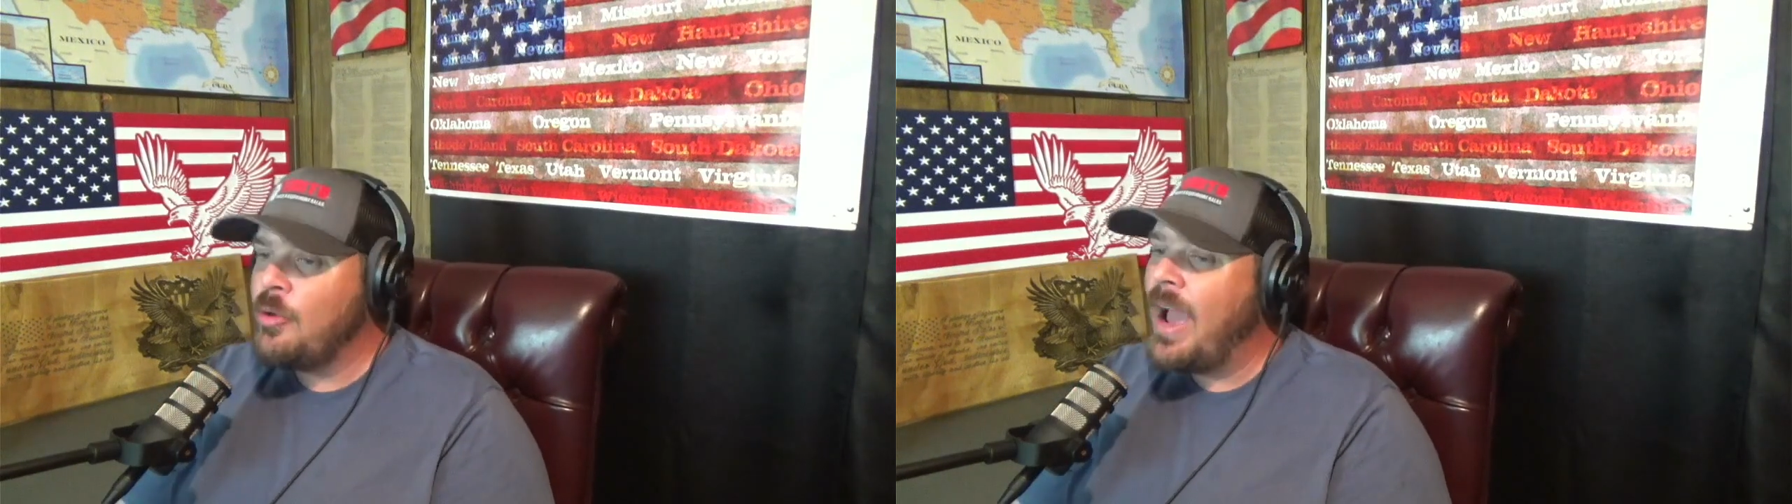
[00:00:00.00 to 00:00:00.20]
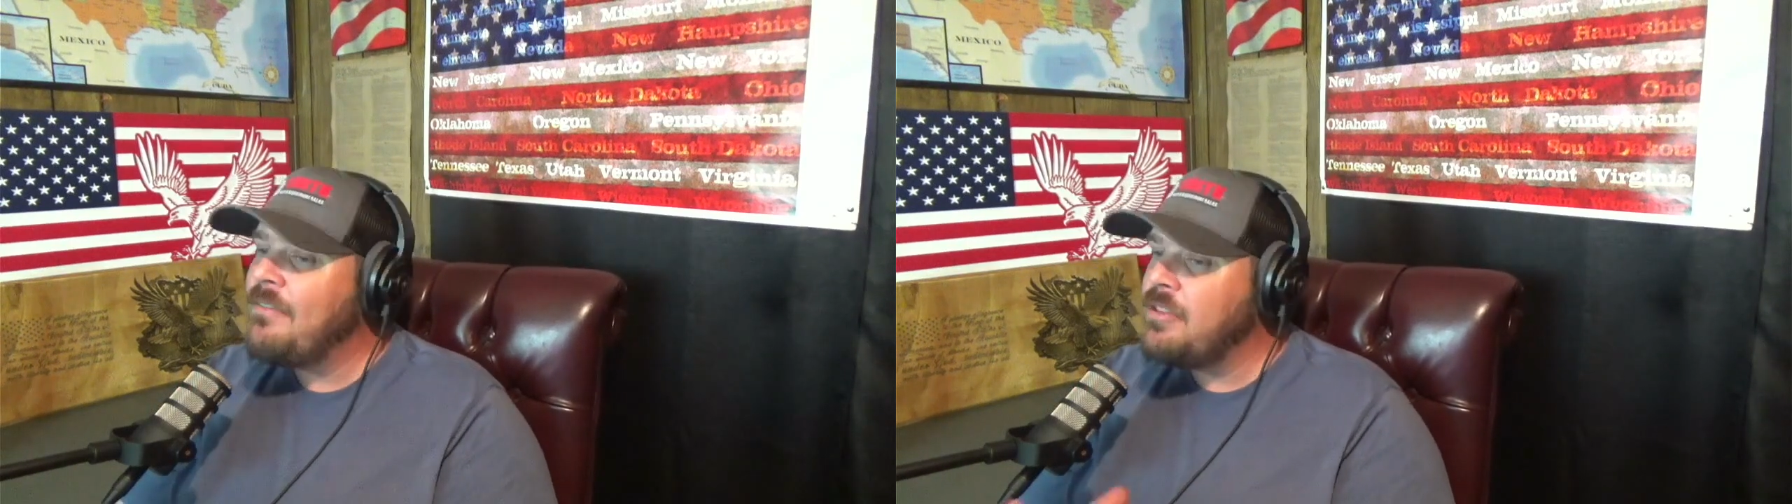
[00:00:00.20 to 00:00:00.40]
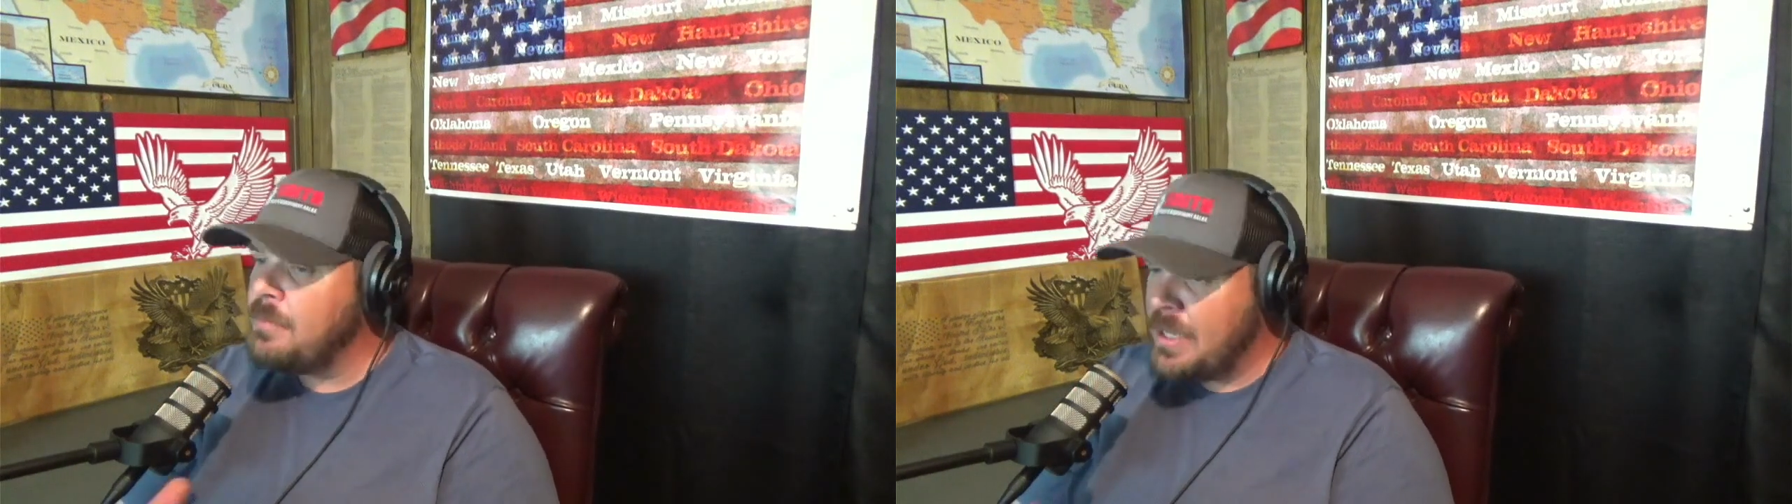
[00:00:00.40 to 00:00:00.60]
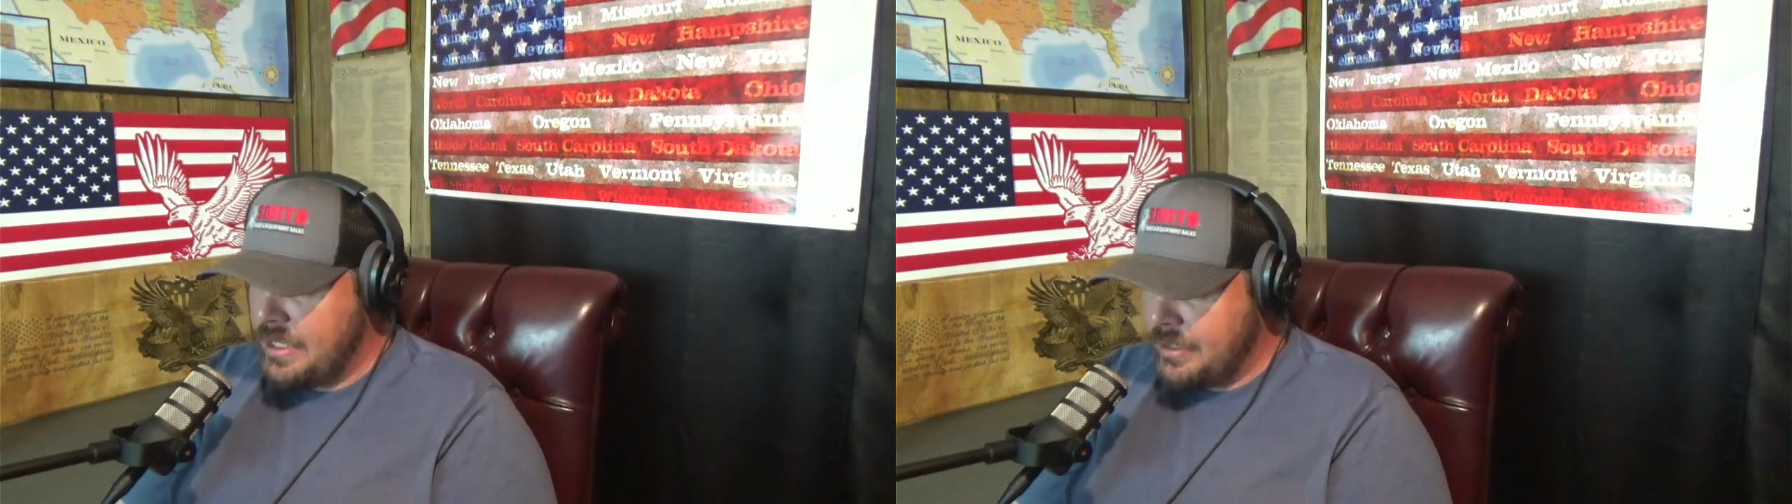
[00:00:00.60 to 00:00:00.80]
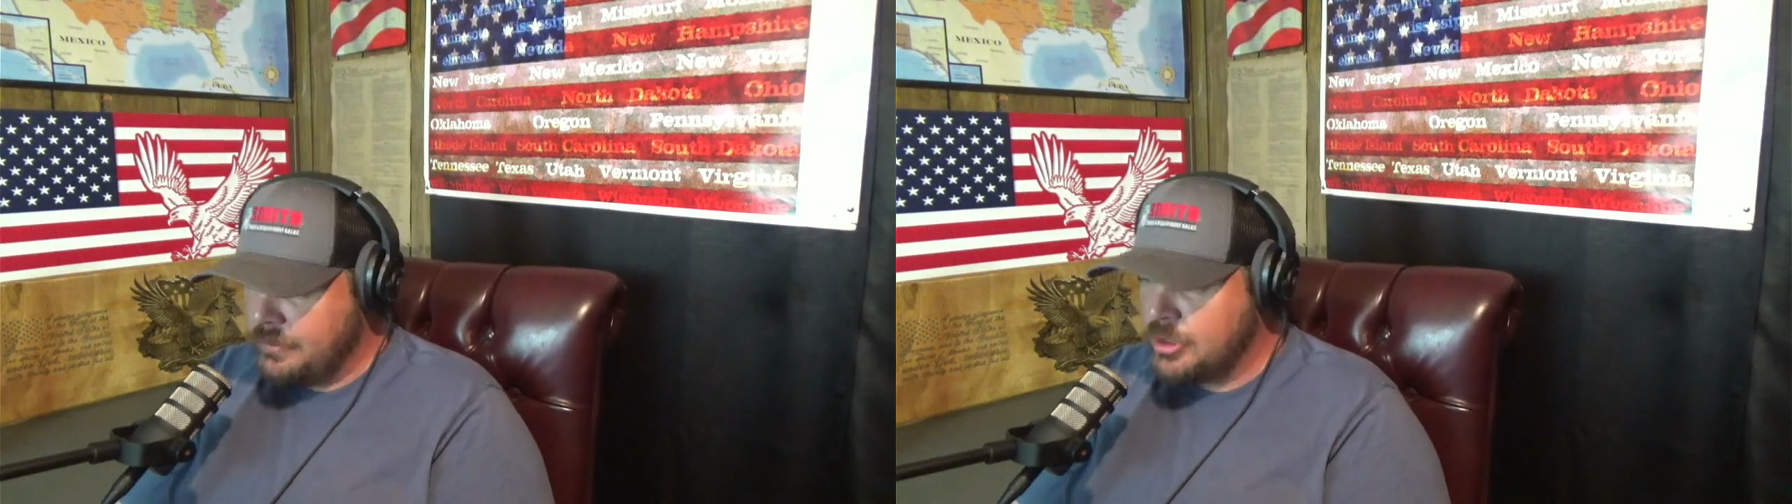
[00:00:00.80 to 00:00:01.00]
you have the
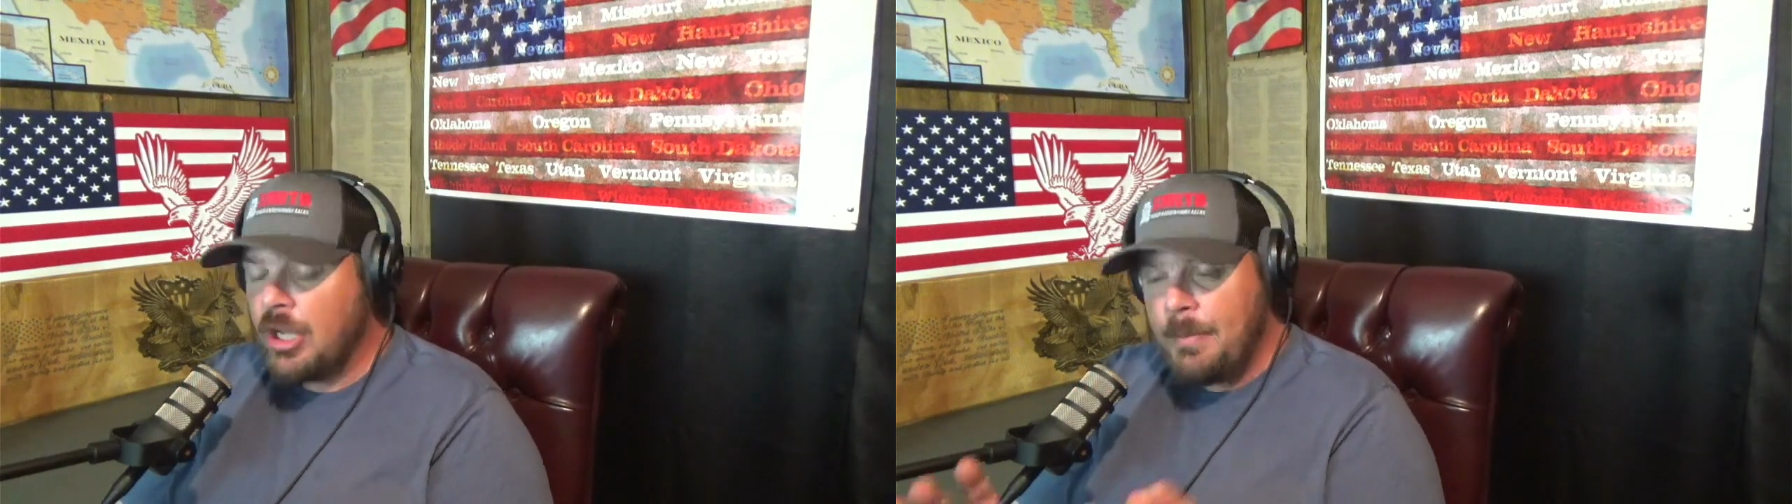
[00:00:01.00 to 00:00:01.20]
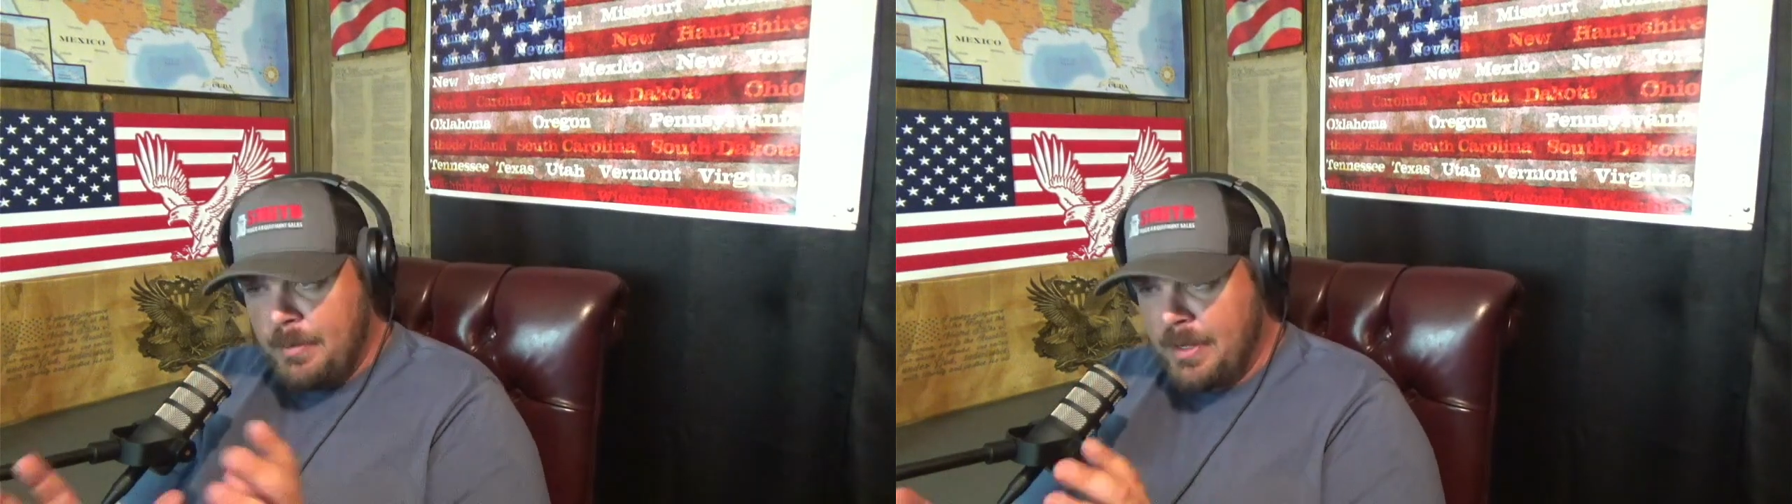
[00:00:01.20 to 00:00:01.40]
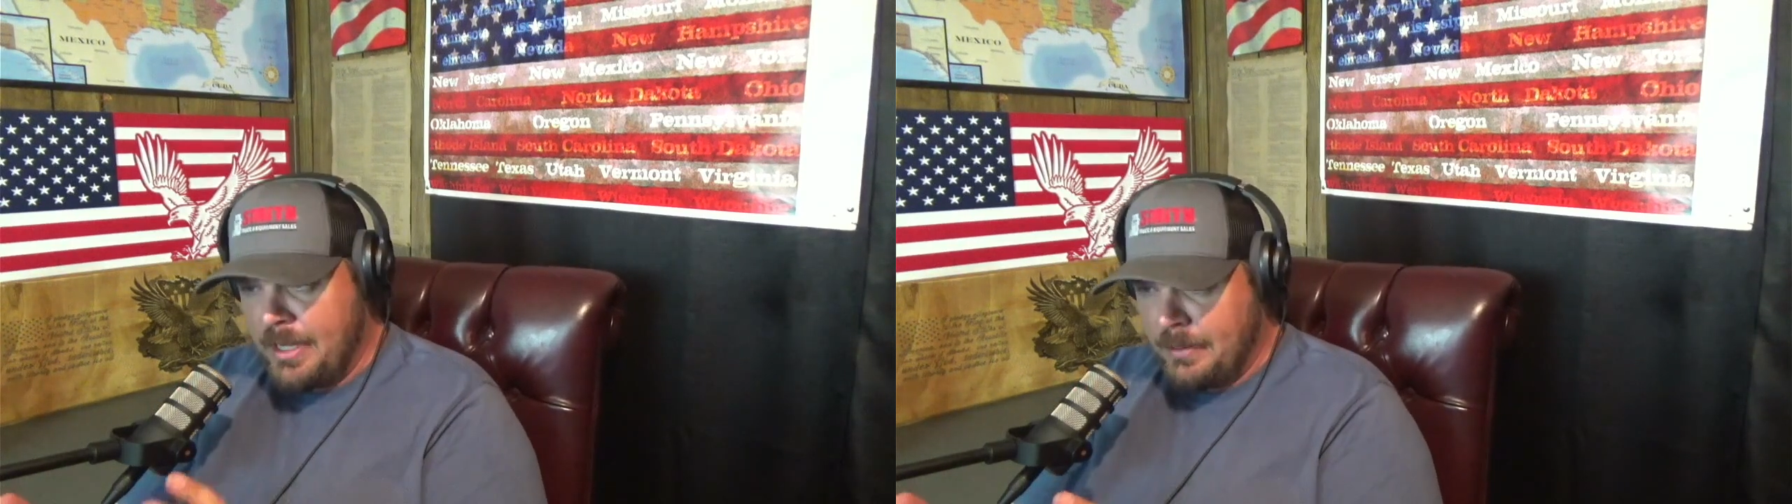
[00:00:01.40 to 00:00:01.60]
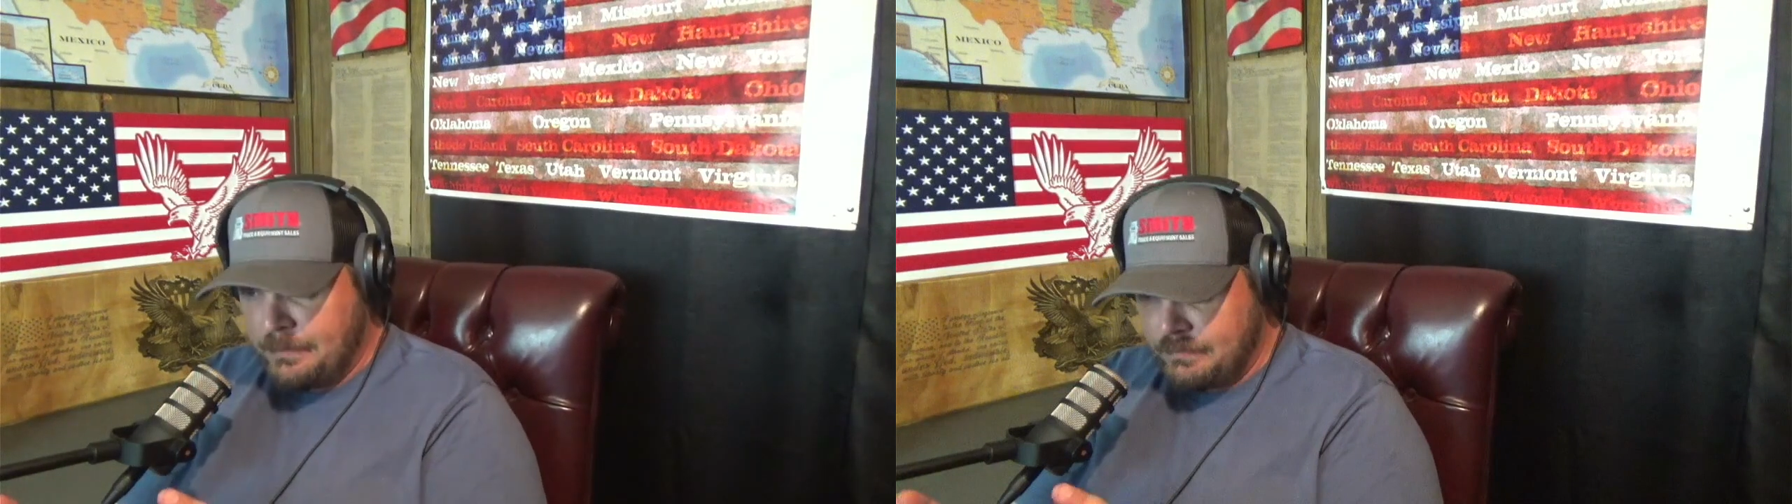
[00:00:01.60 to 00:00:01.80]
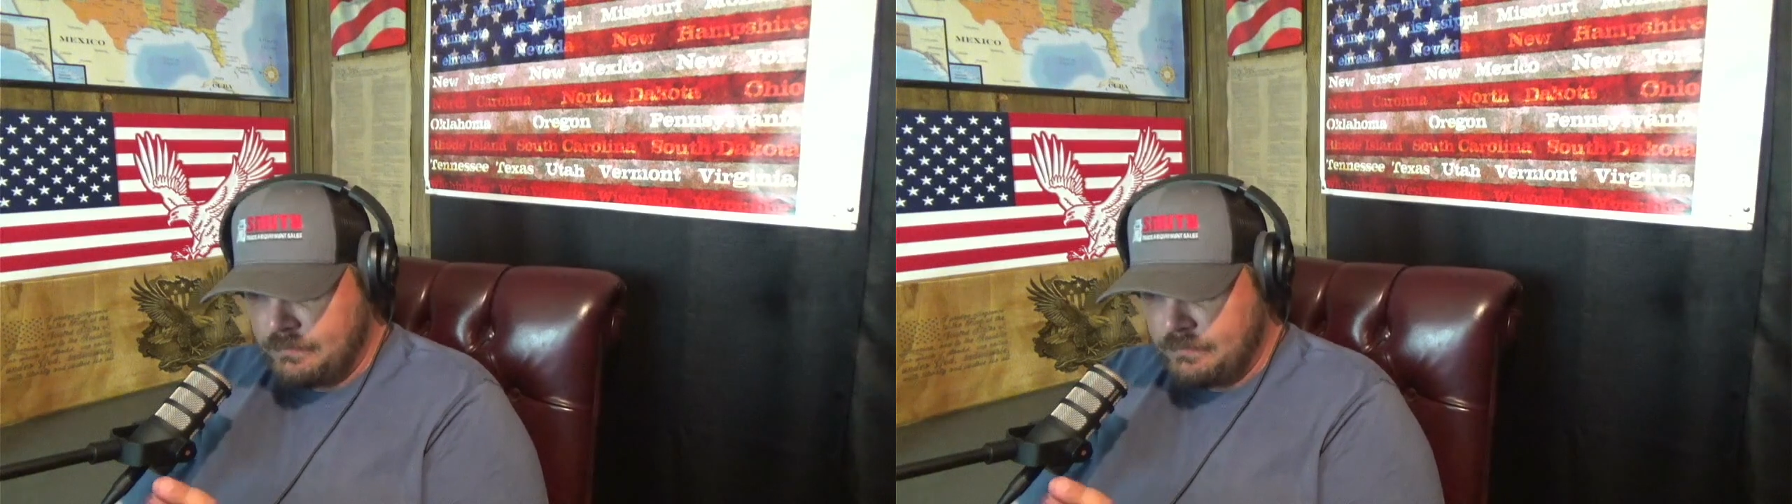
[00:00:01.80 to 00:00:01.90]
media, some in the media,